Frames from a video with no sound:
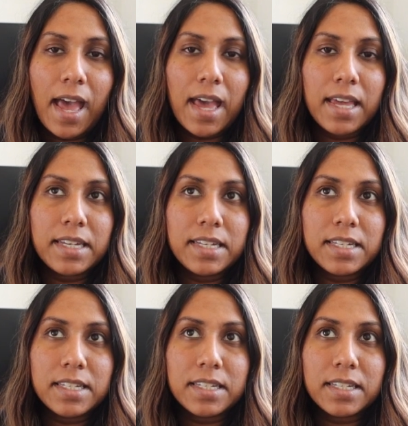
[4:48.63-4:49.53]

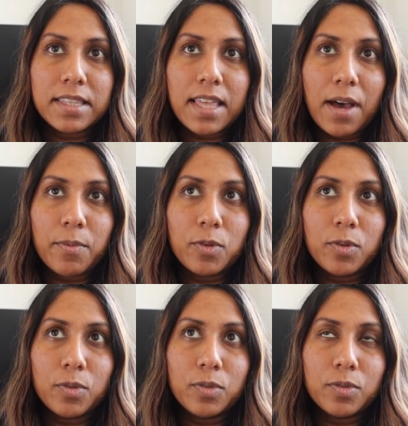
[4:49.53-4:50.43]
and that
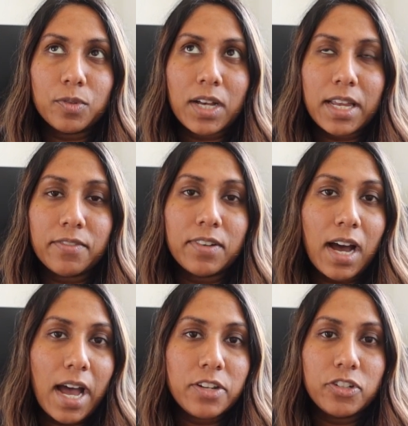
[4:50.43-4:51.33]
will kind of
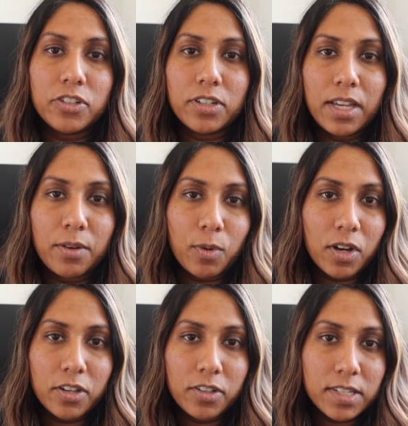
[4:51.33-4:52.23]
guide you in
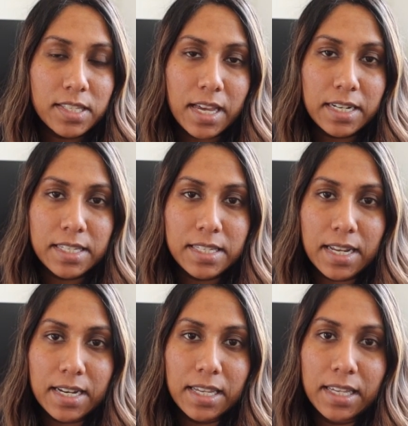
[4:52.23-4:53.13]
what you decide to
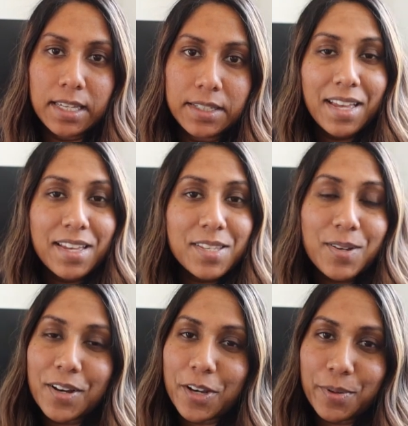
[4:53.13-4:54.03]
study.
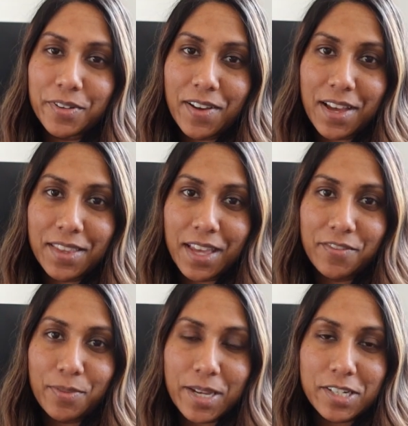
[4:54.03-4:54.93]
So I hope you found that
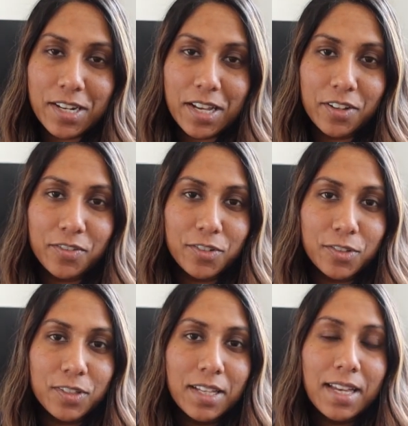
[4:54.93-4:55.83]
information
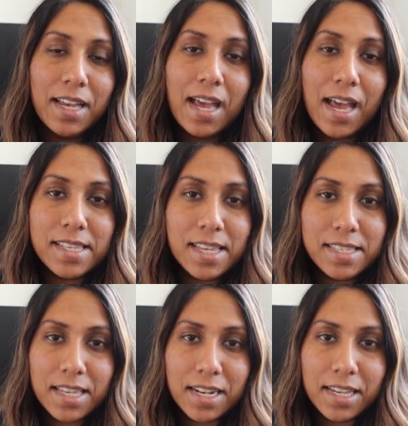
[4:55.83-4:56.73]
helpful. As I
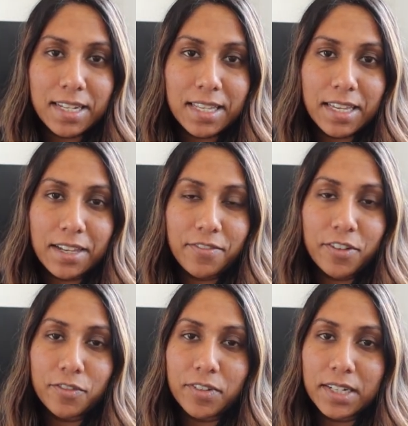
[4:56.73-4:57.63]
said earlier,
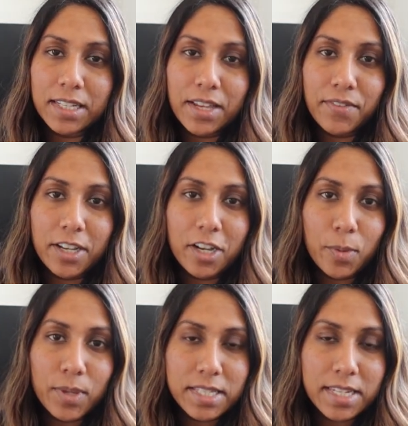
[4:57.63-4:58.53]
feel free to leave any
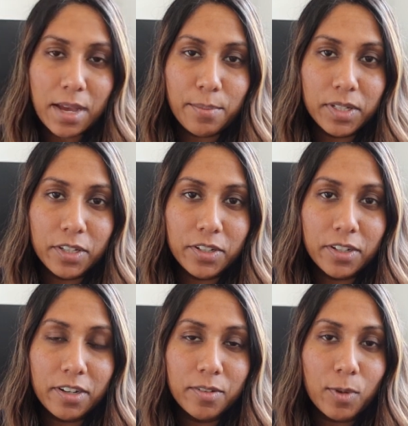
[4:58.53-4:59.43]
comments down
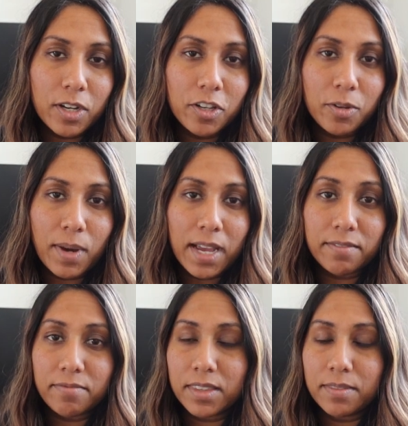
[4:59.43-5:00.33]
below on what you
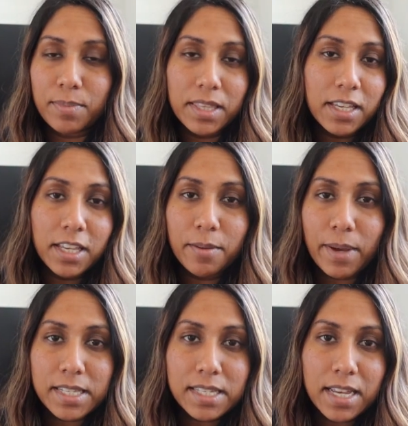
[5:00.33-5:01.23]
might be thinking
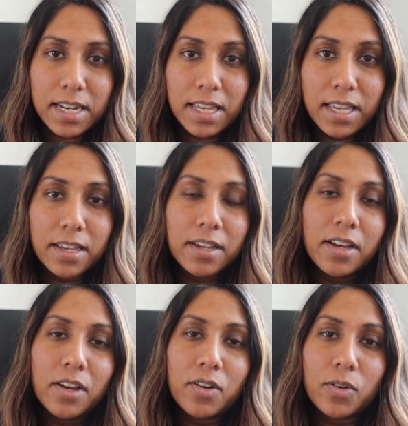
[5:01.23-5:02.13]
about studying,
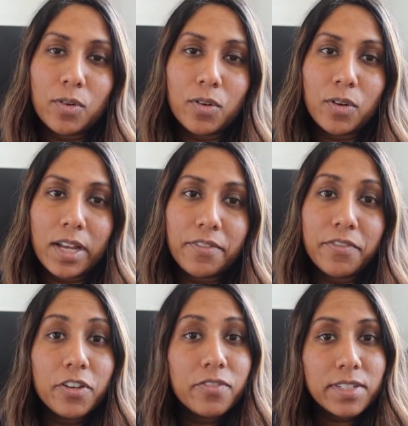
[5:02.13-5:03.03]
or
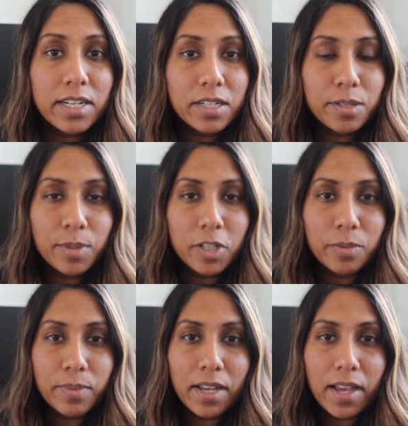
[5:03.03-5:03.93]
if you've done a diploma